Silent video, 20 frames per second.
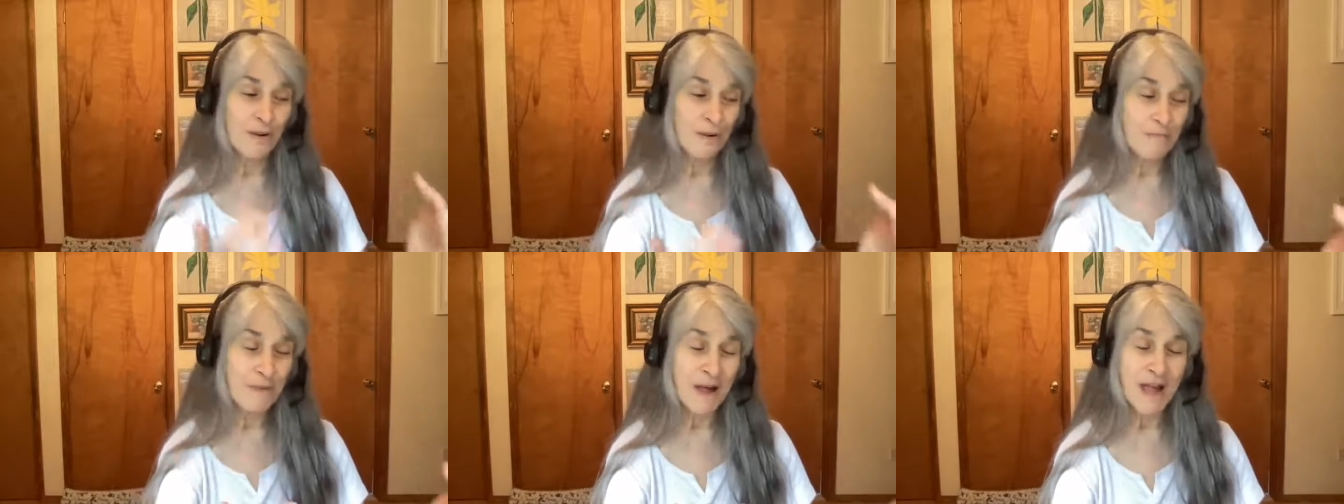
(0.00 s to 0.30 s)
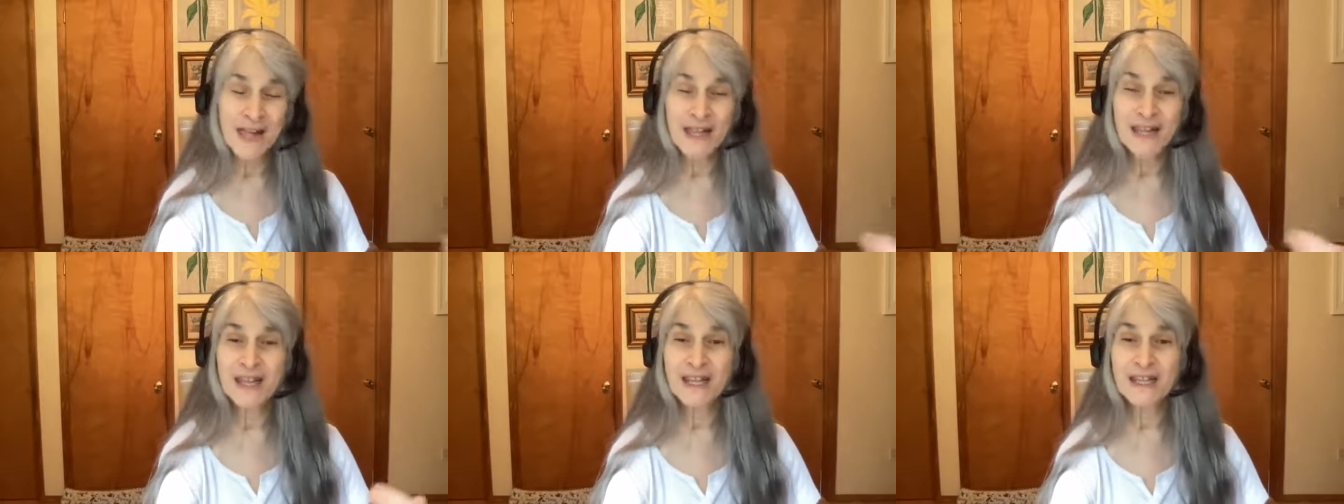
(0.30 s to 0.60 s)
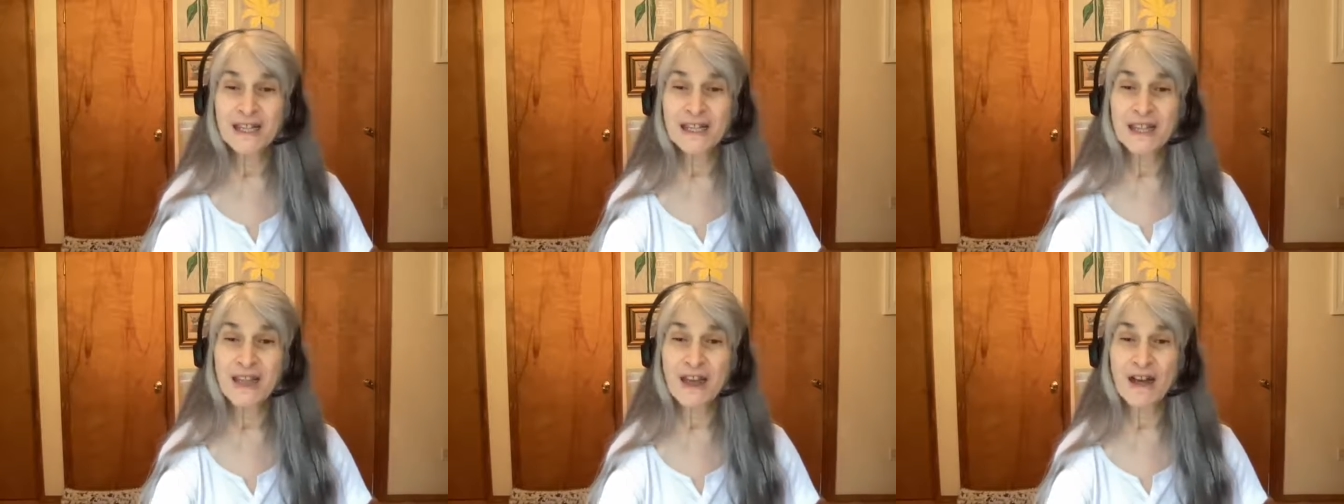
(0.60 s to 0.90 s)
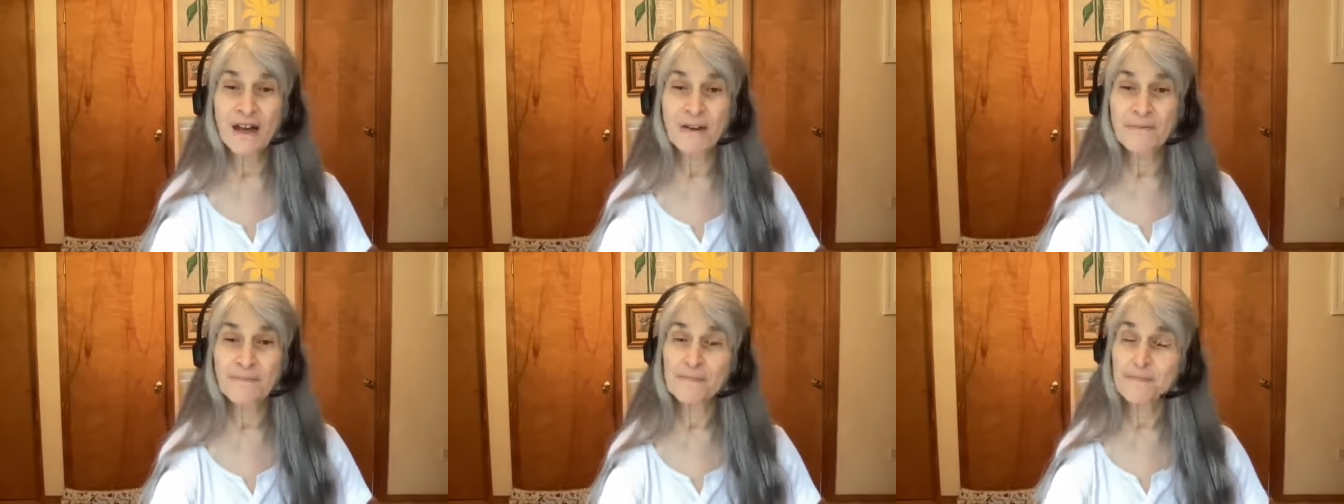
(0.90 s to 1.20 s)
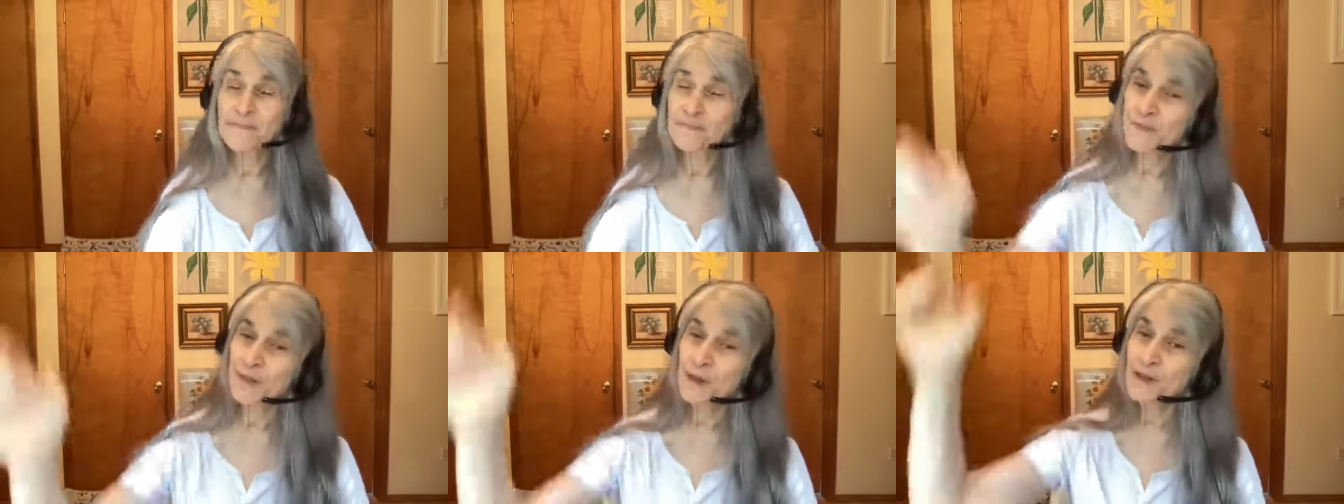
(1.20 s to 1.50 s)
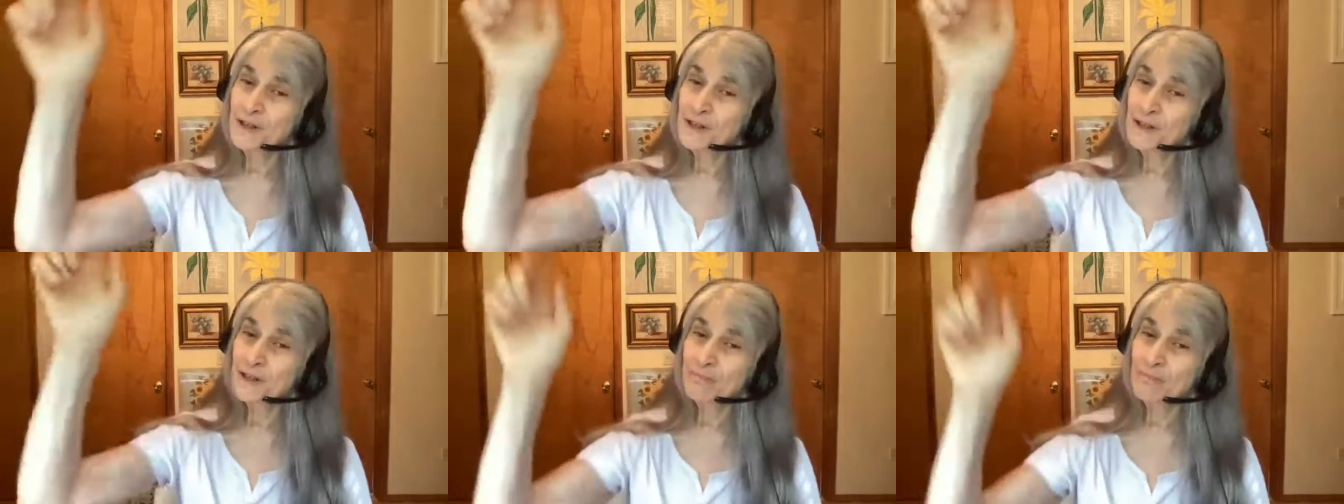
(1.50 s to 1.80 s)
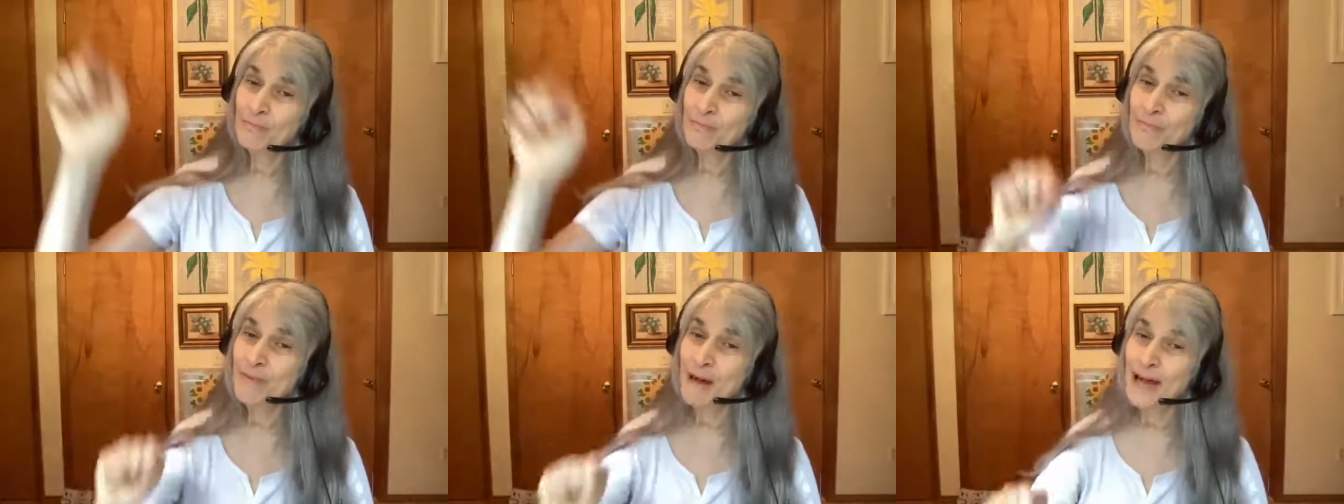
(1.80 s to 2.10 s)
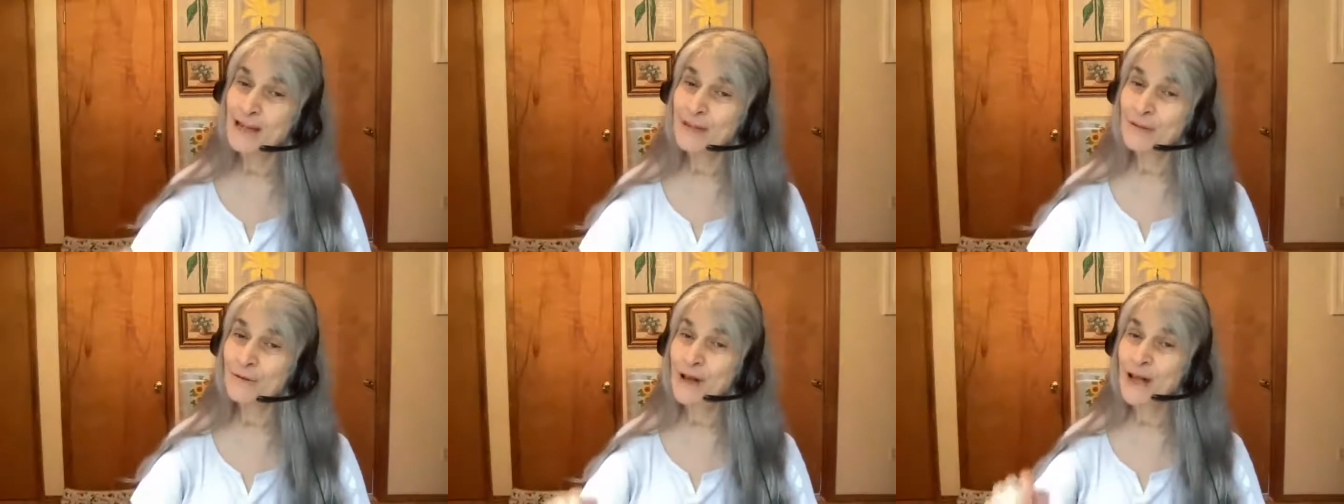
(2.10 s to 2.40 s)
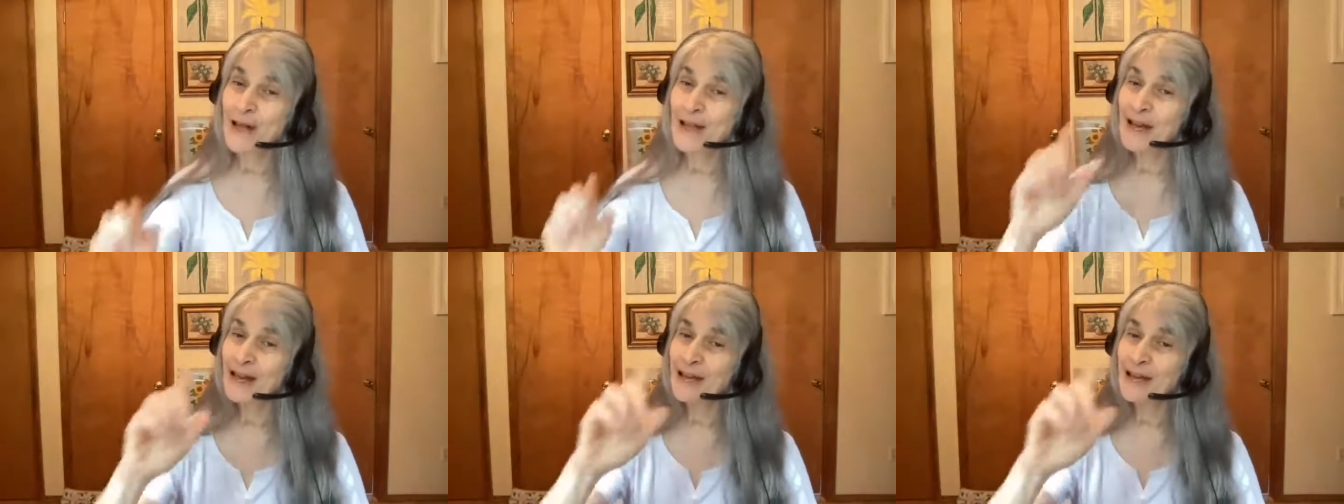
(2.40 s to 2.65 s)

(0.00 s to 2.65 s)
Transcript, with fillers: Peking duck, which, by the way,